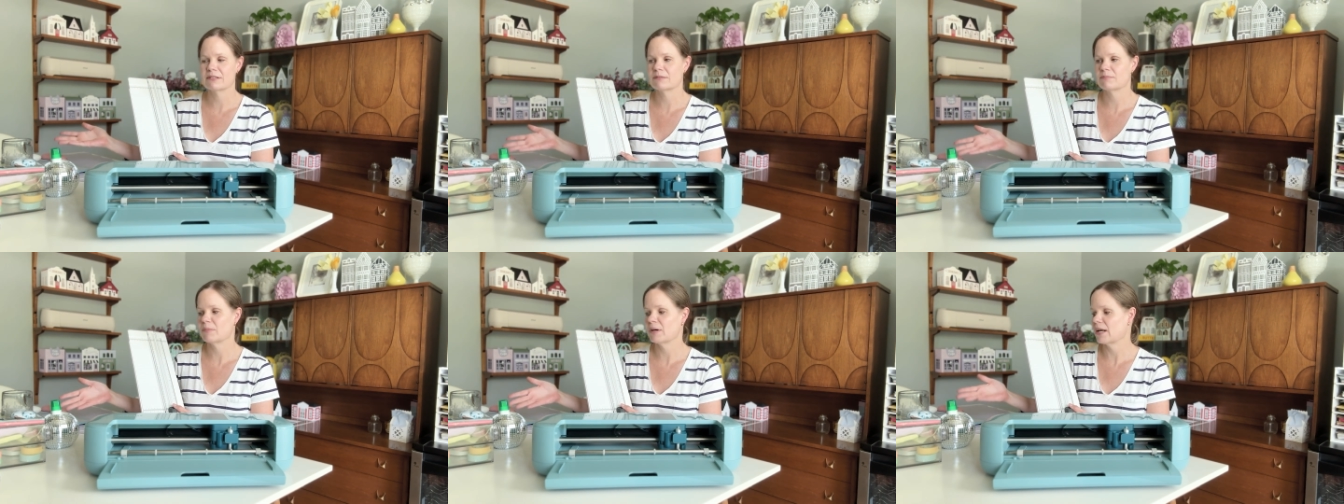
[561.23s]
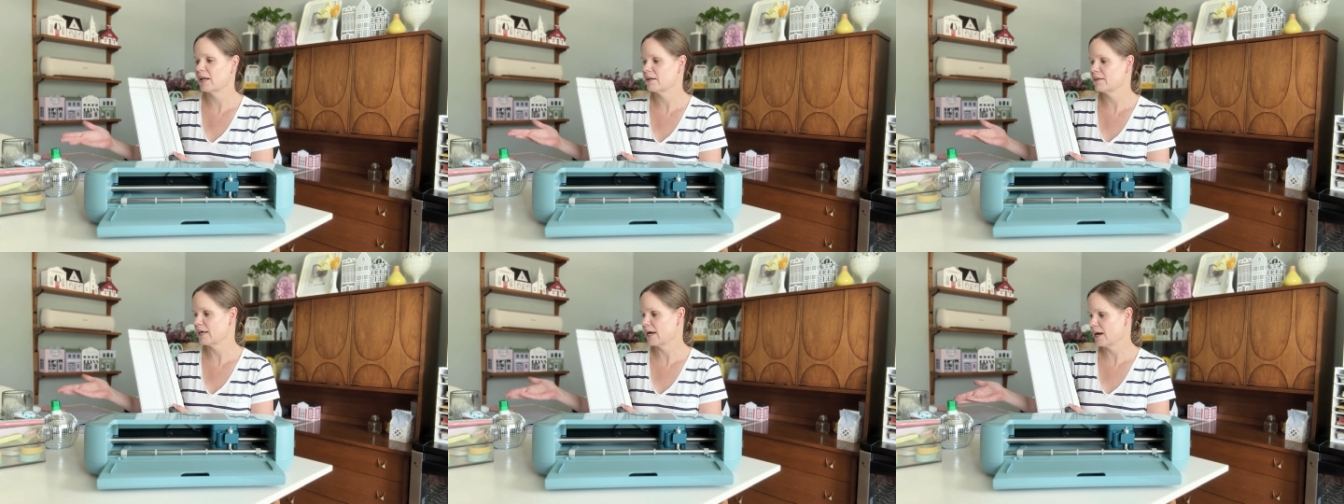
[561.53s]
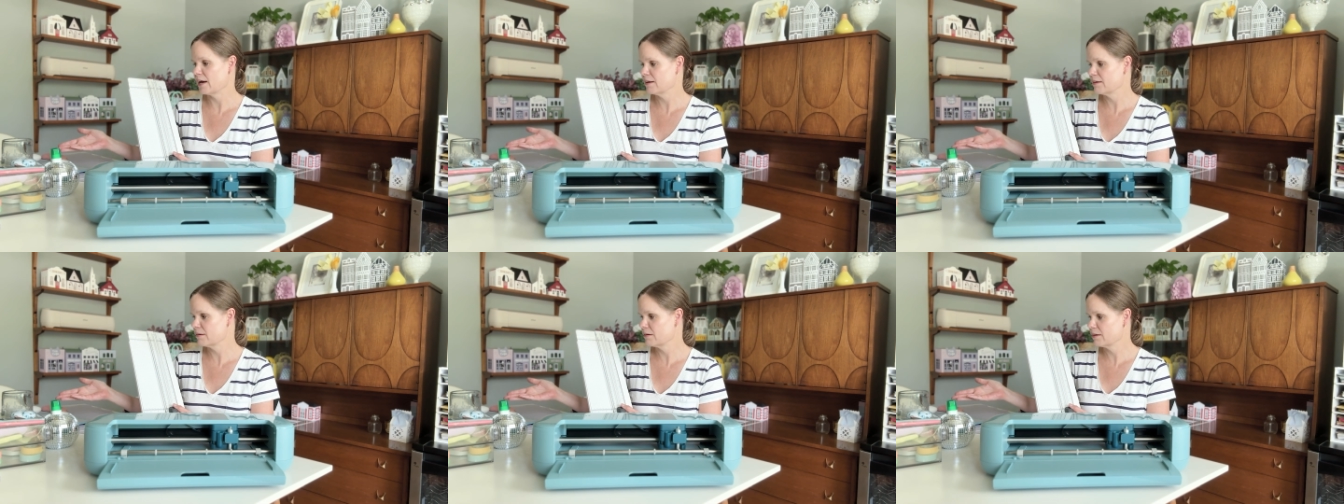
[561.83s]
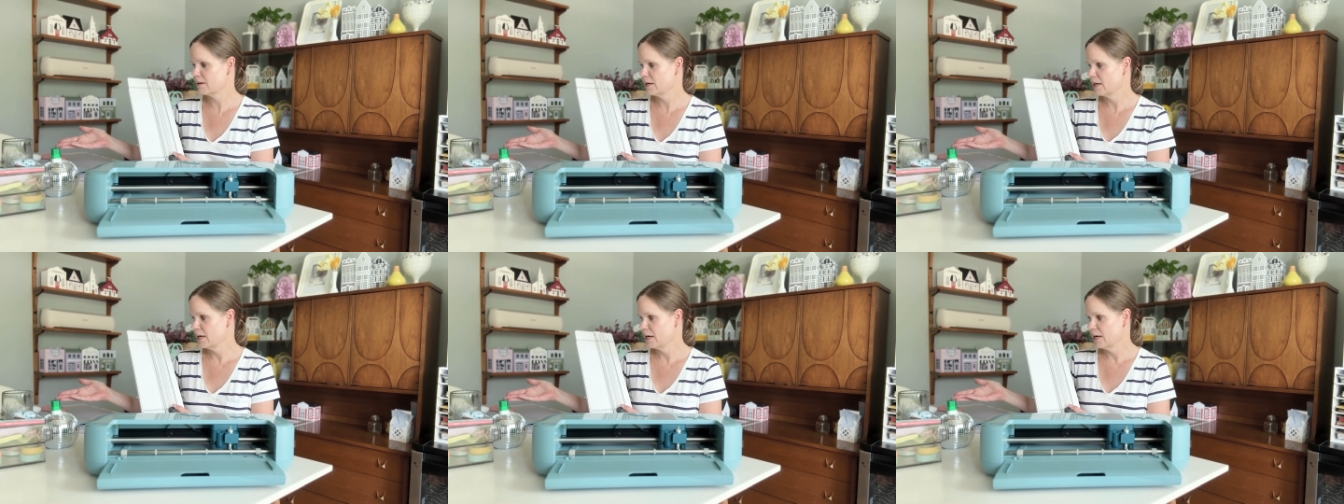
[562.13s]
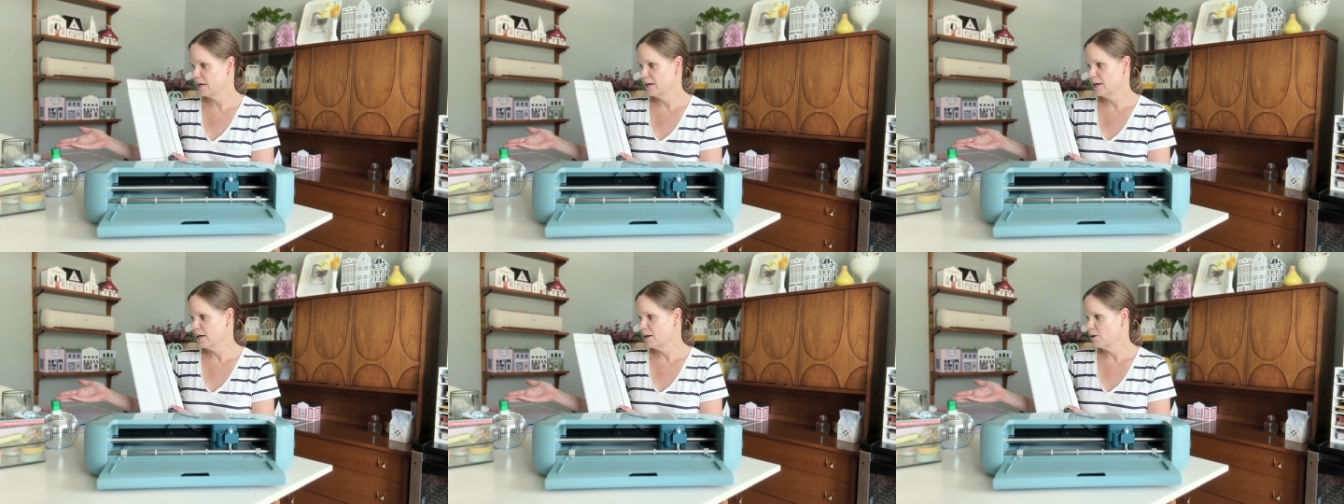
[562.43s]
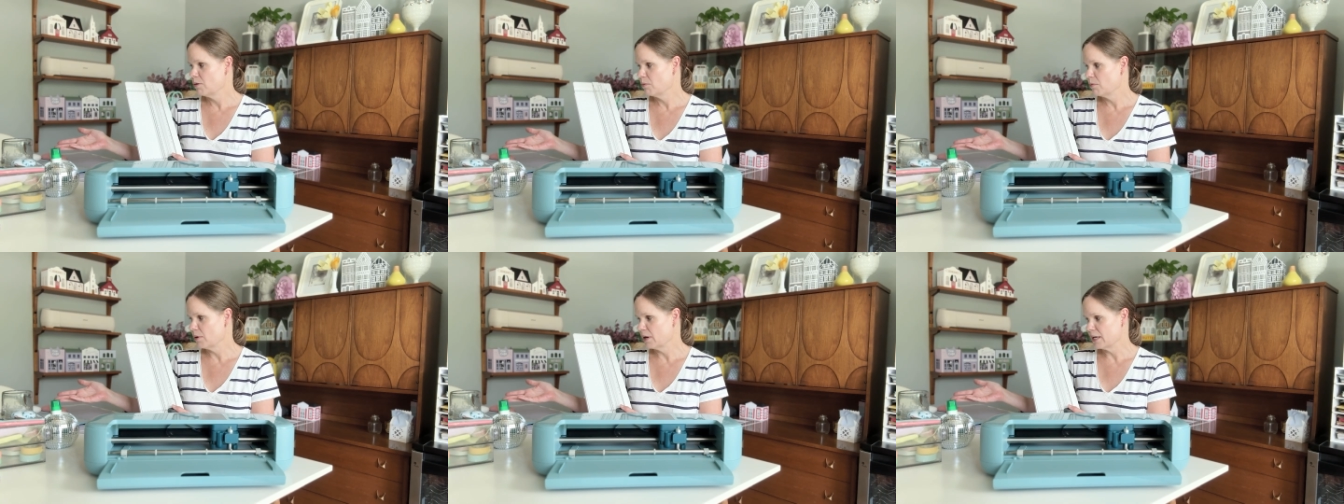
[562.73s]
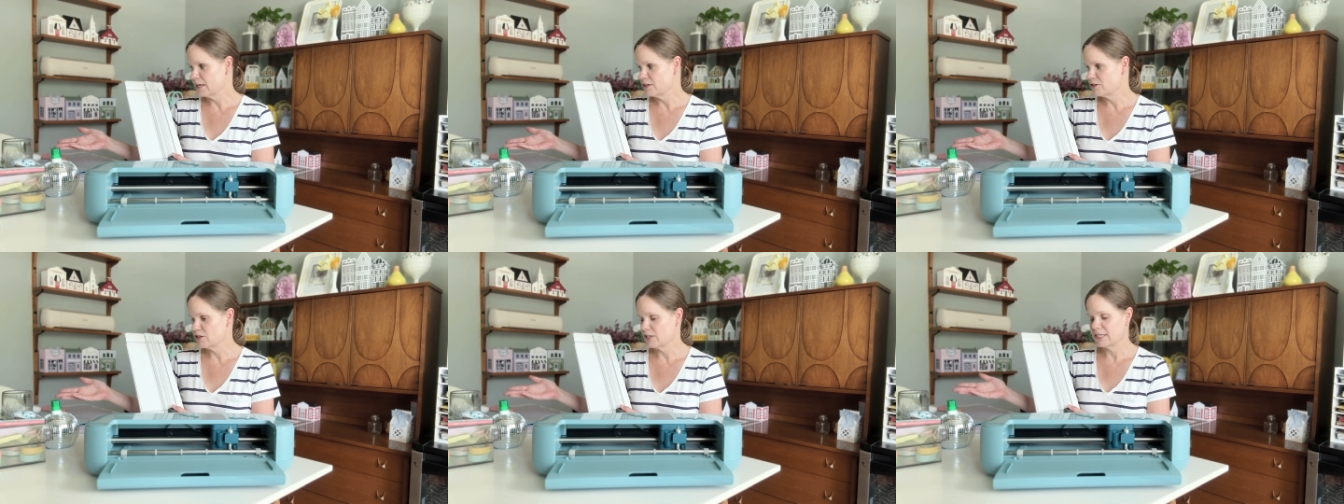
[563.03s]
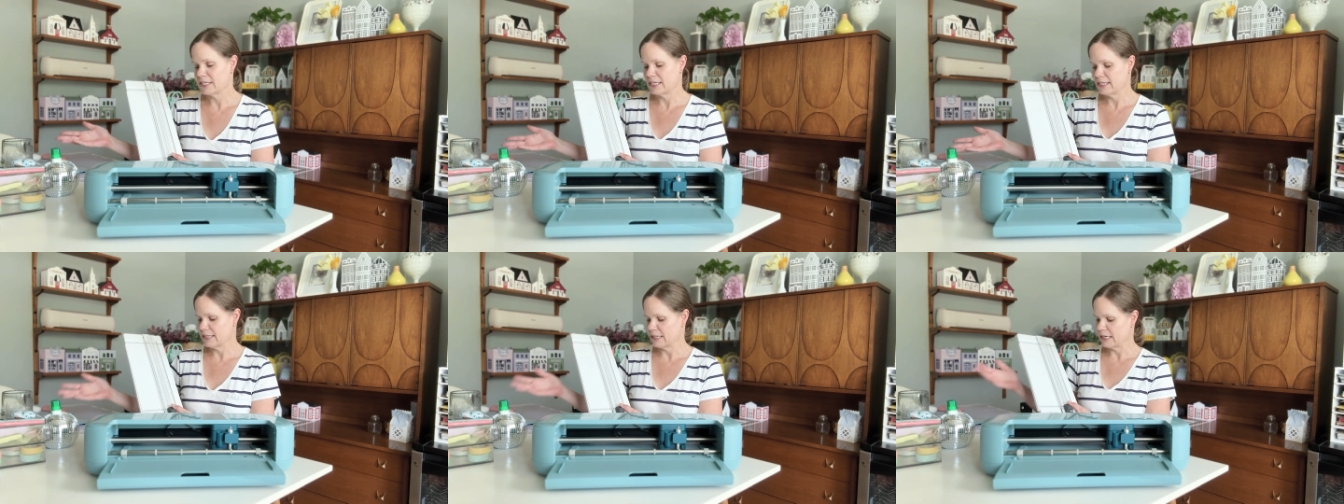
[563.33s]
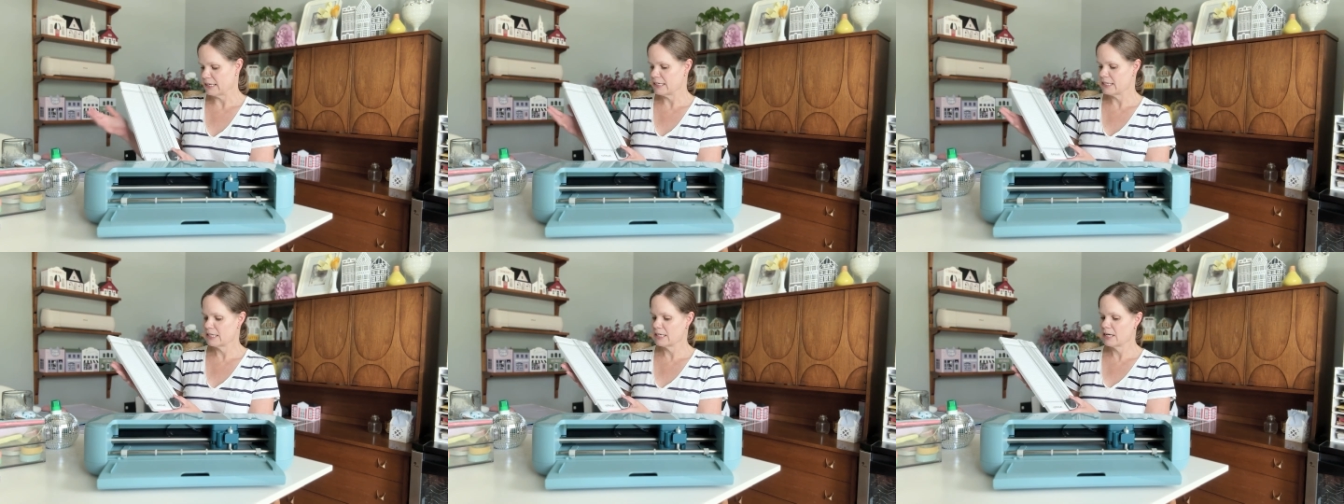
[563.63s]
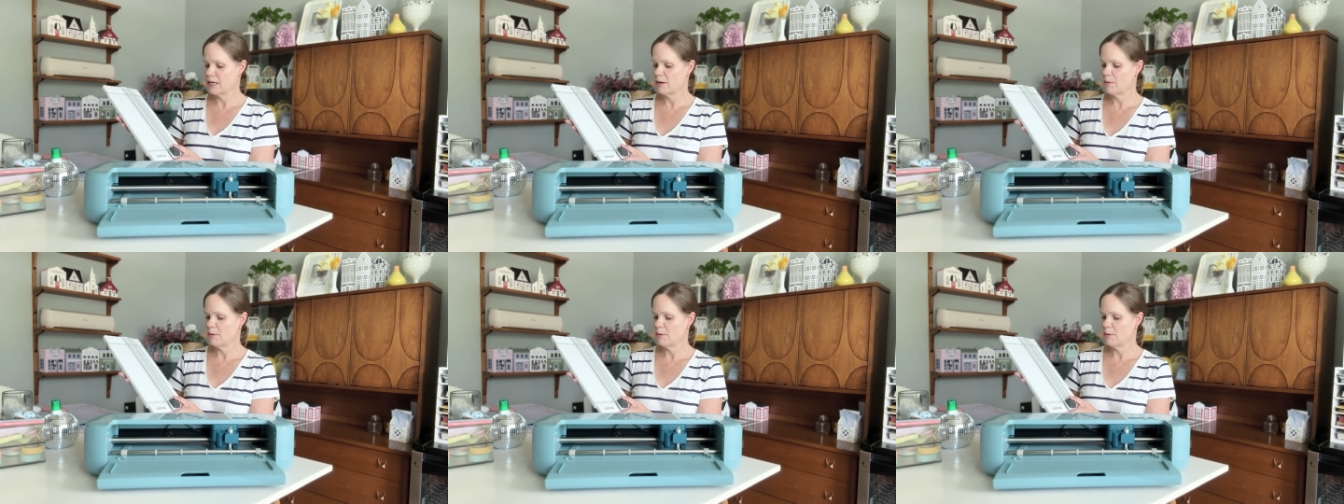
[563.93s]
But that one just isn't.